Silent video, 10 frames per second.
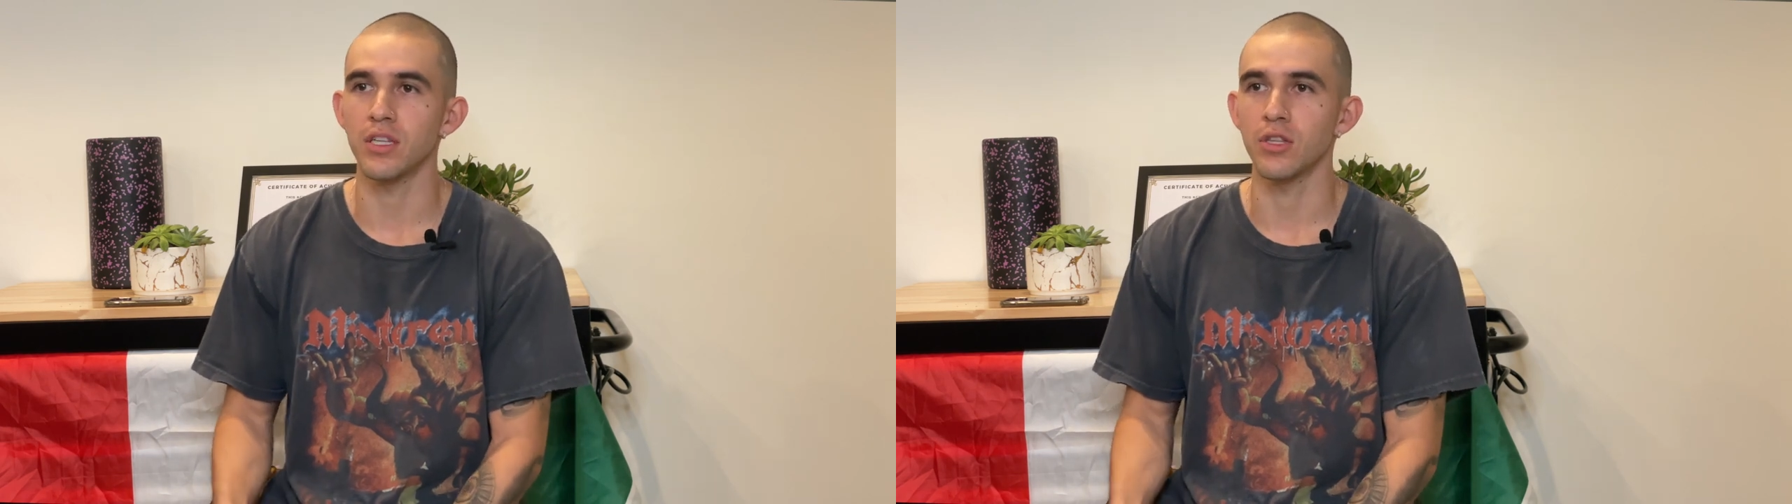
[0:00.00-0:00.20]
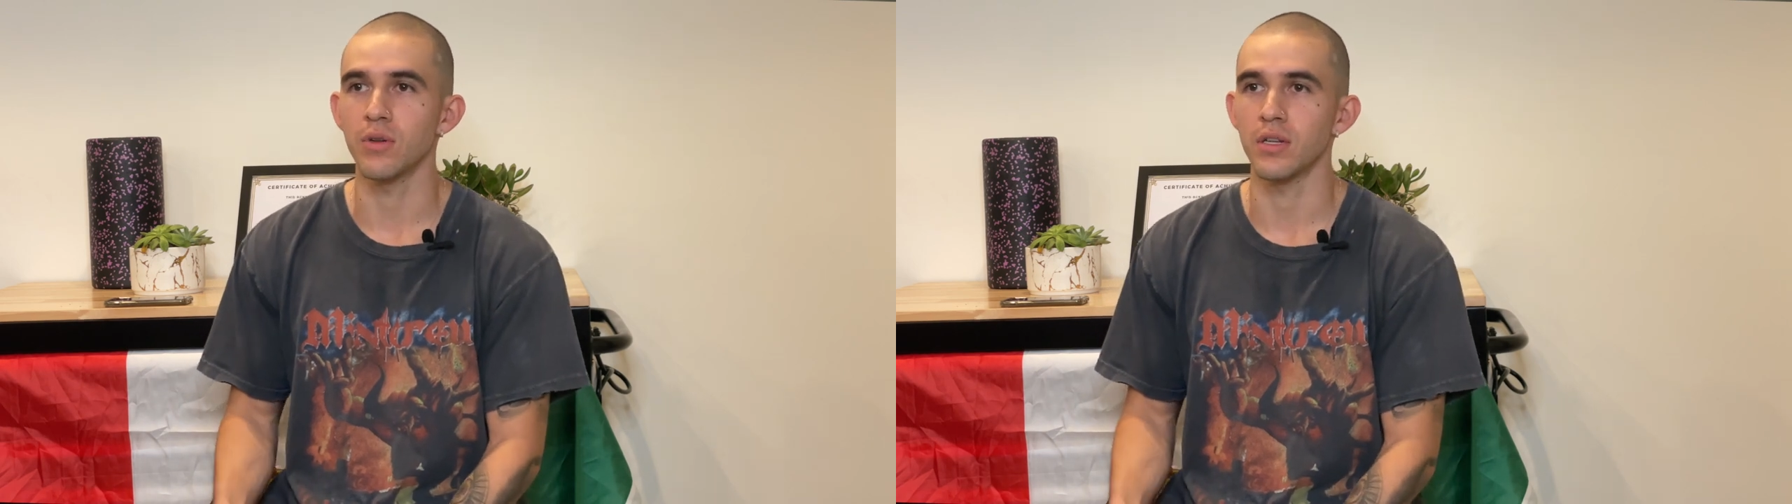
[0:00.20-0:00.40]

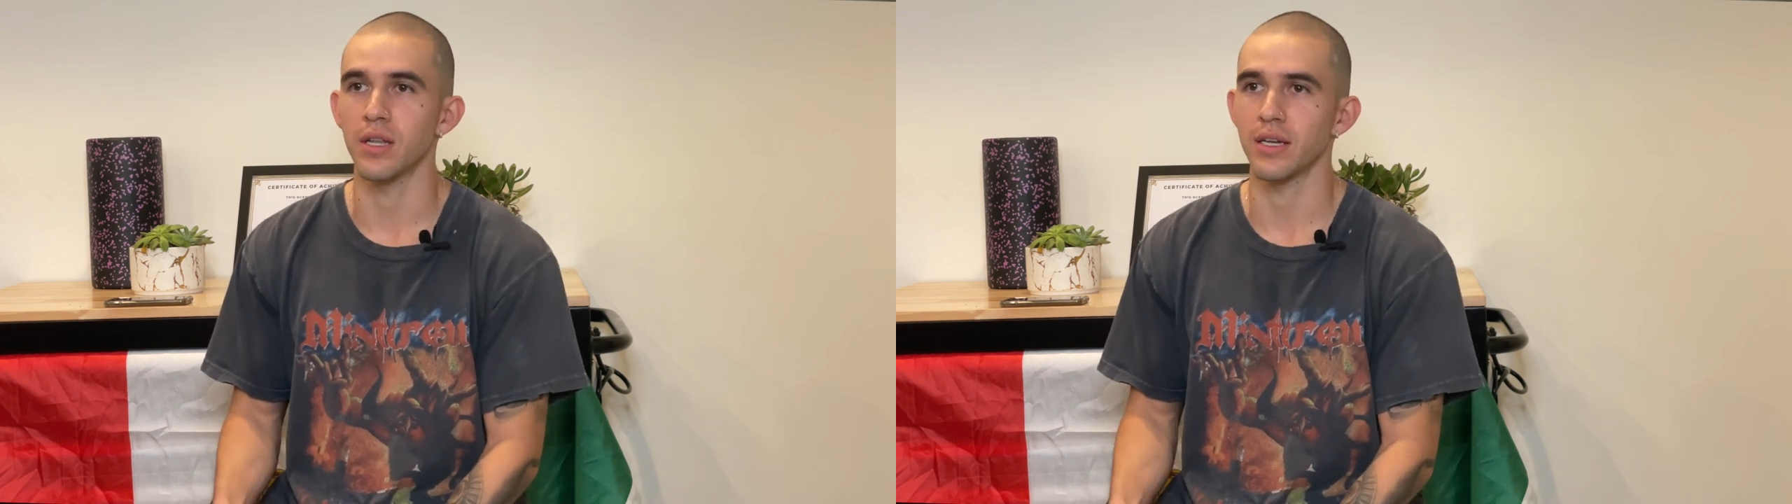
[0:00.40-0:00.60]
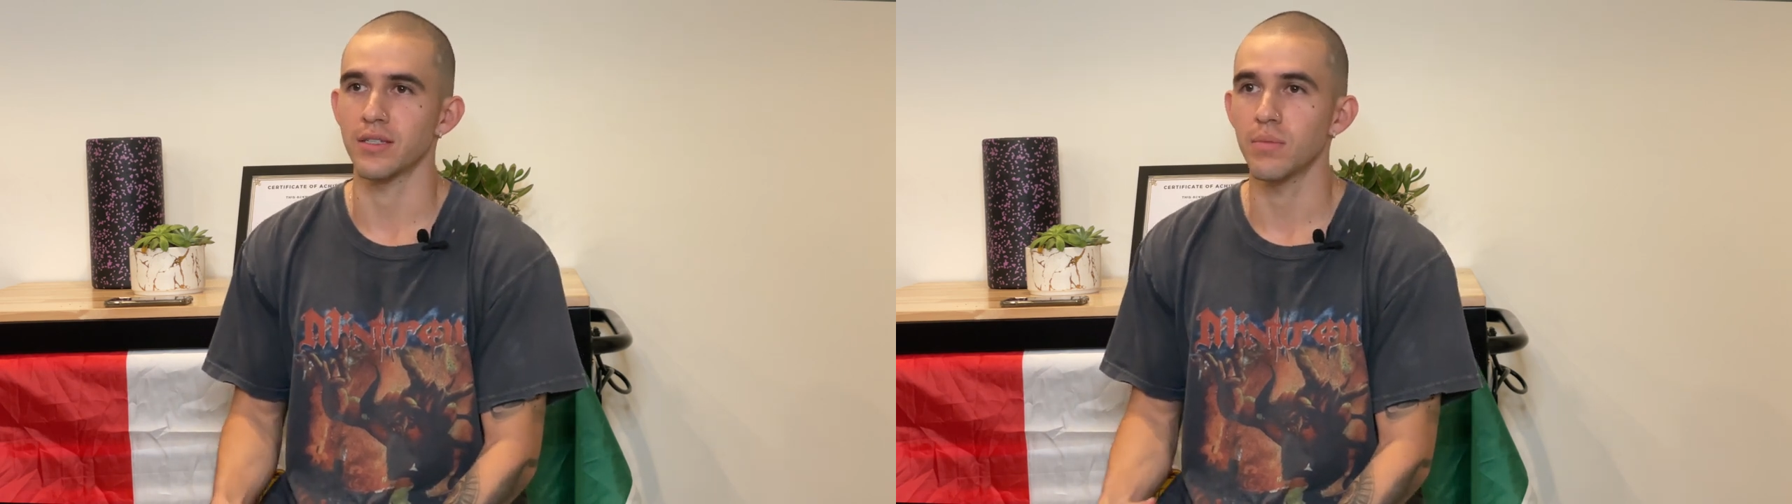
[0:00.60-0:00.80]
doing
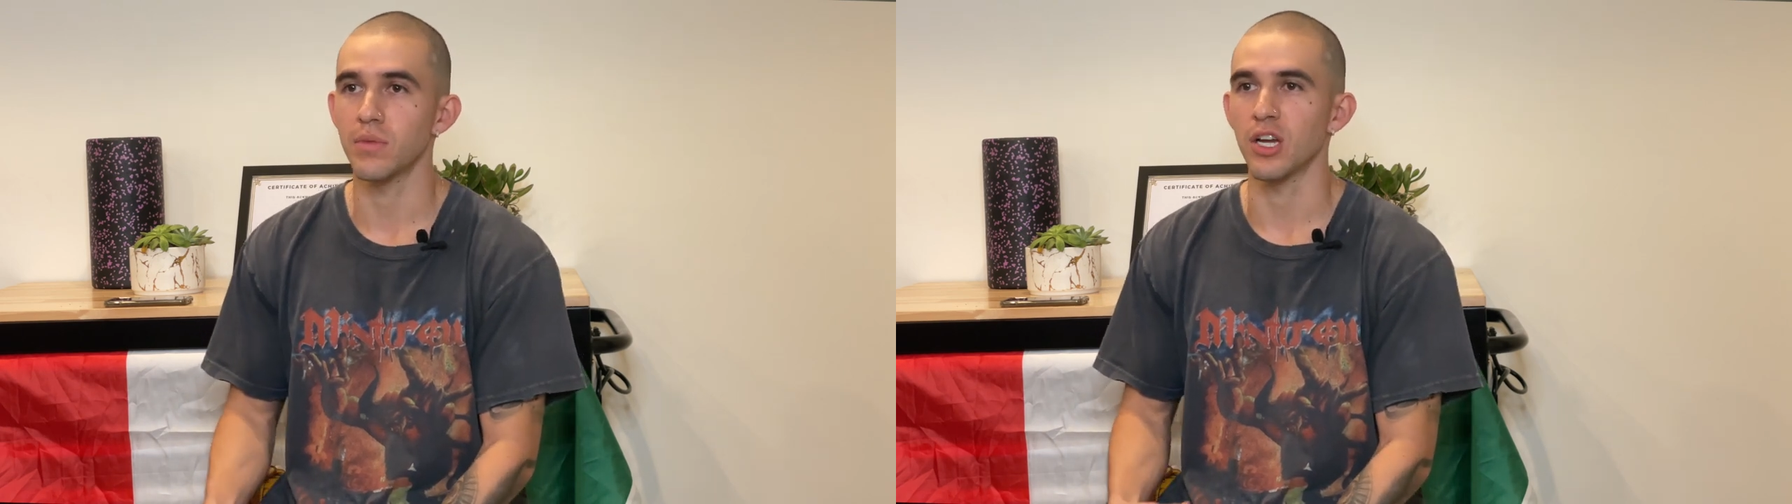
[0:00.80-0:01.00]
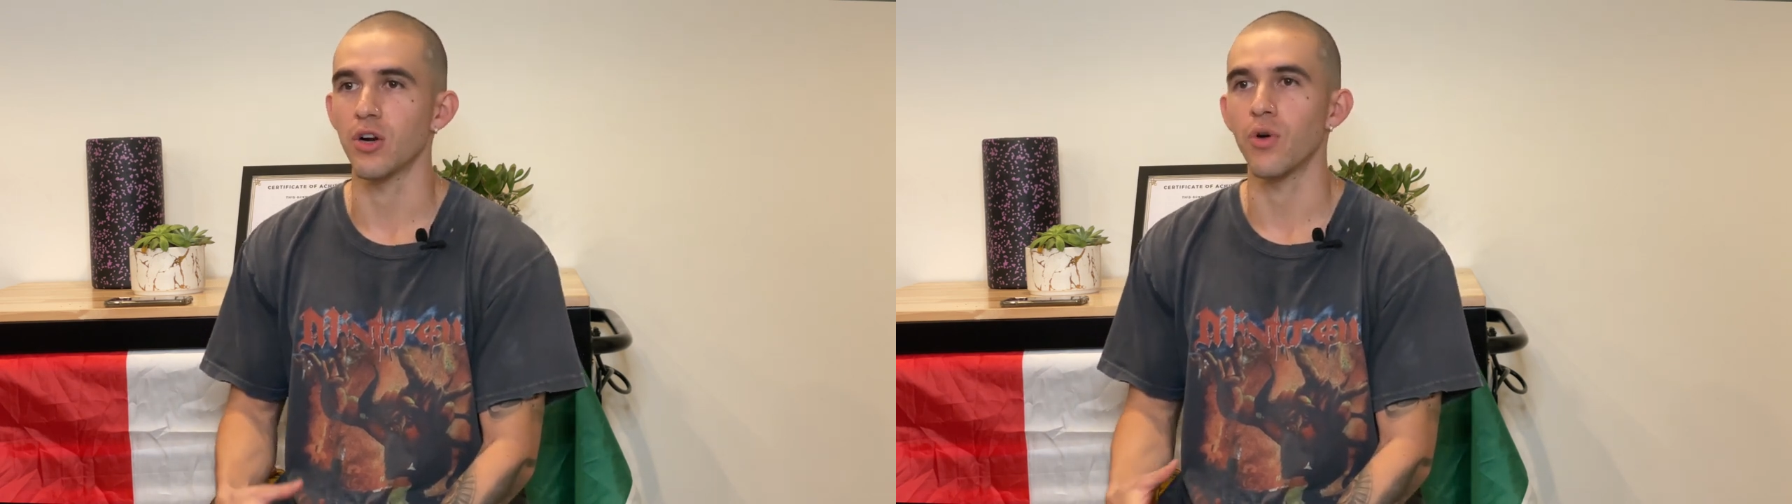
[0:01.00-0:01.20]
like
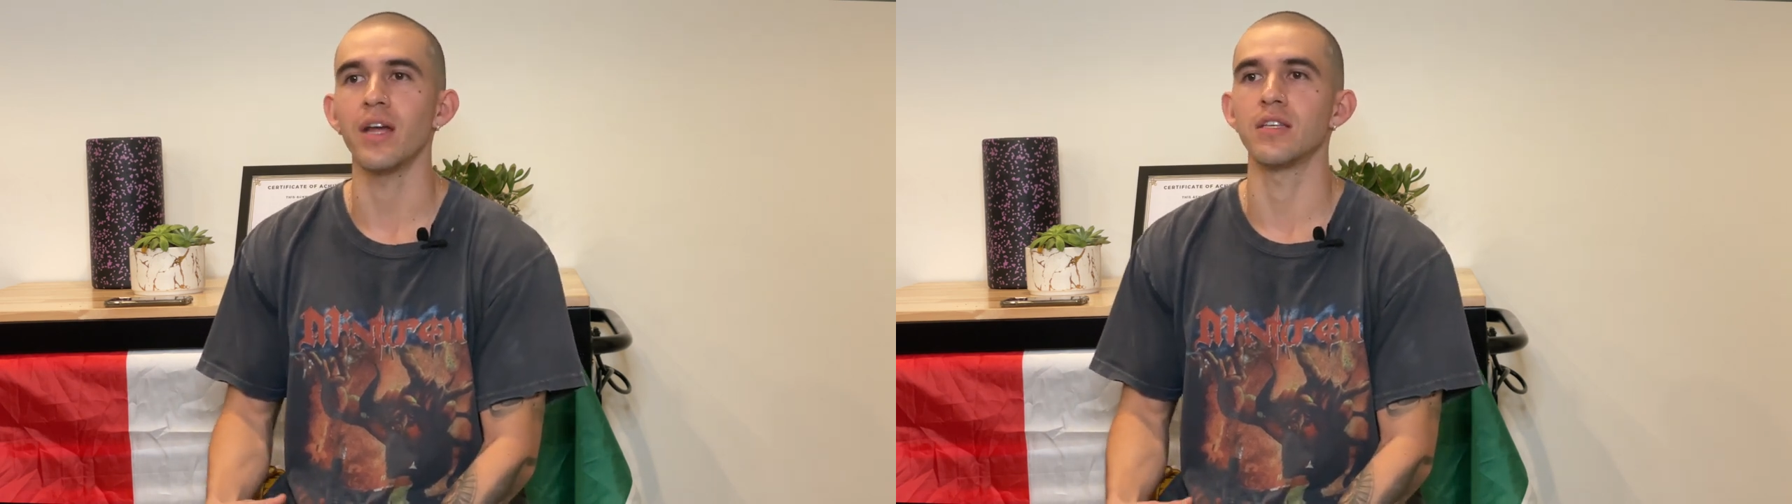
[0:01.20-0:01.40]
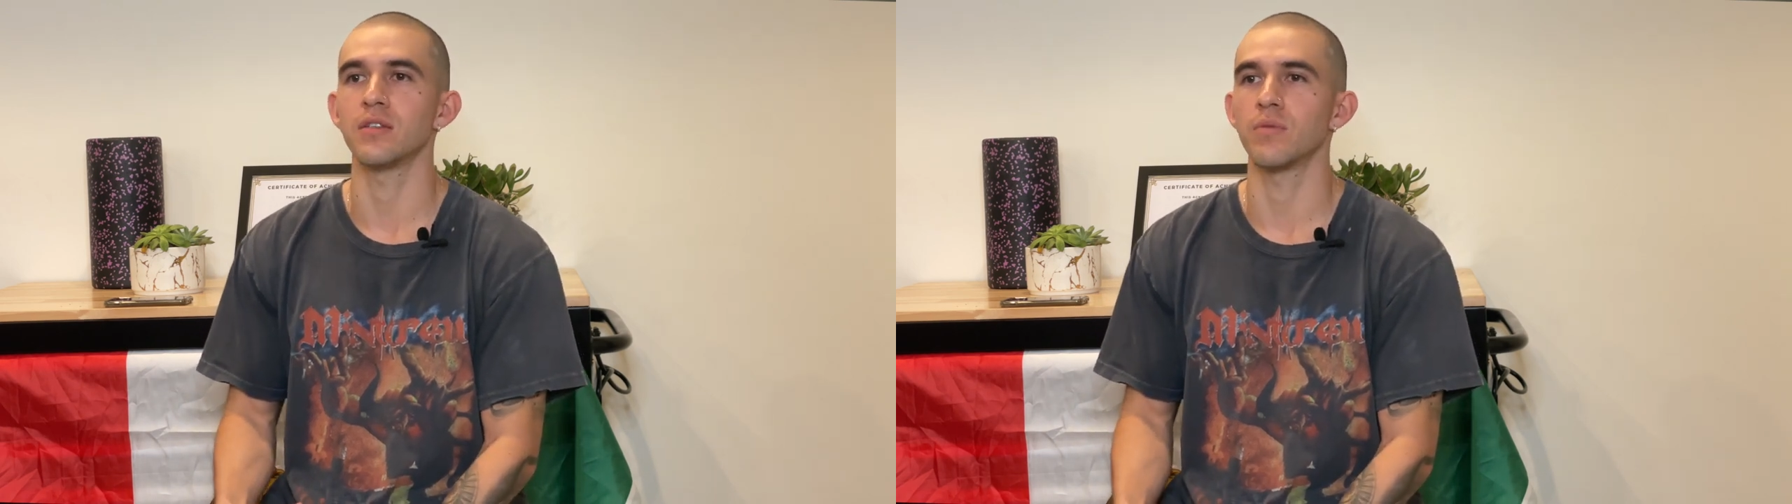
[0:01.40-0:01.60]
something
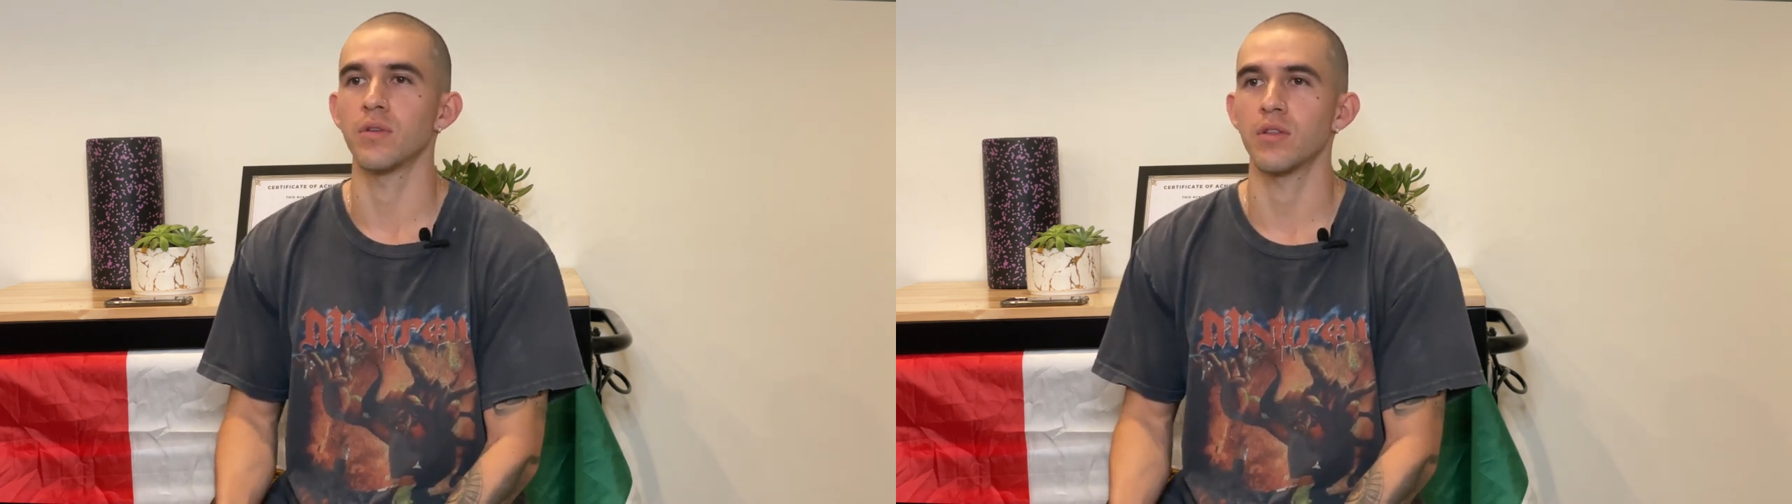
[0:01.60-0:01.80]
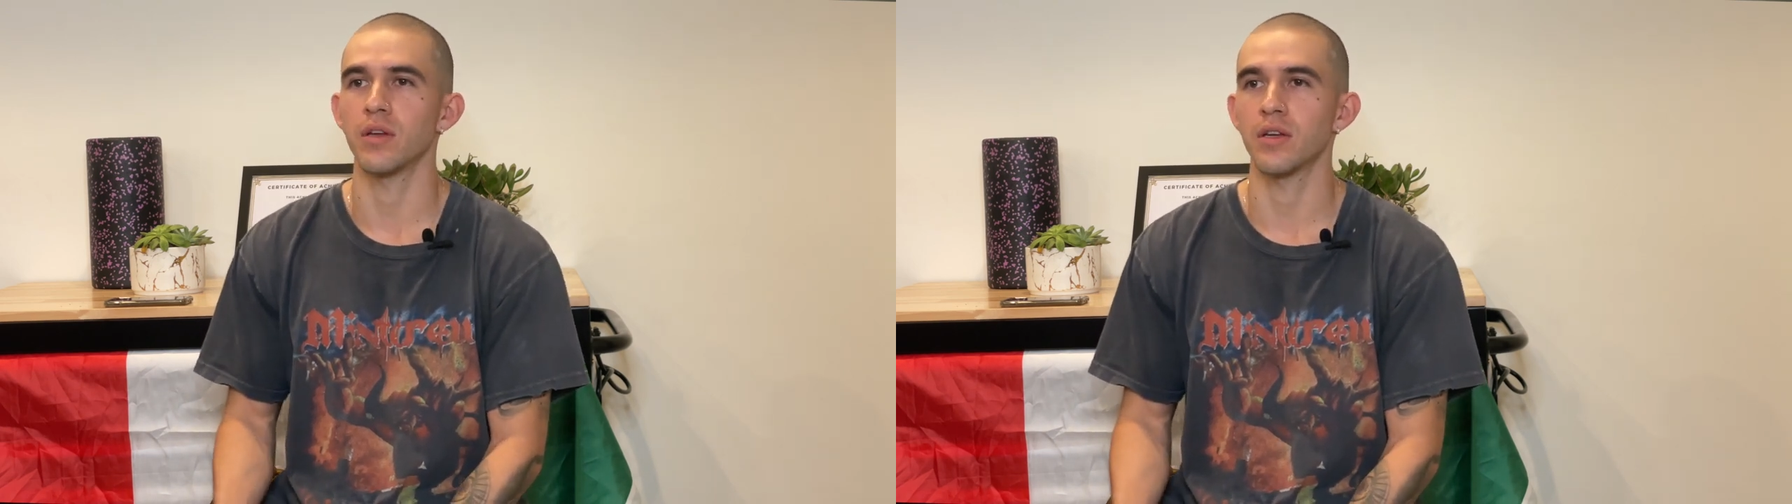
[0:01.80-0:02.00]
crazy with
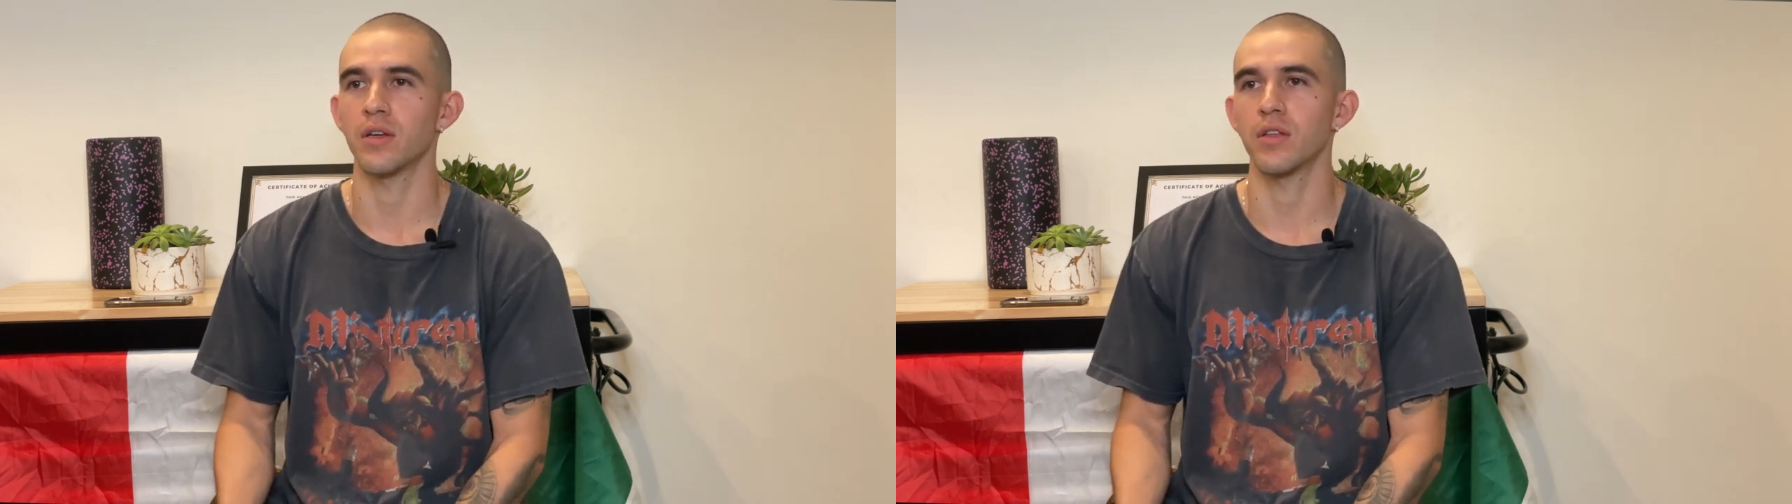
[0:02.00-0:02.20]
like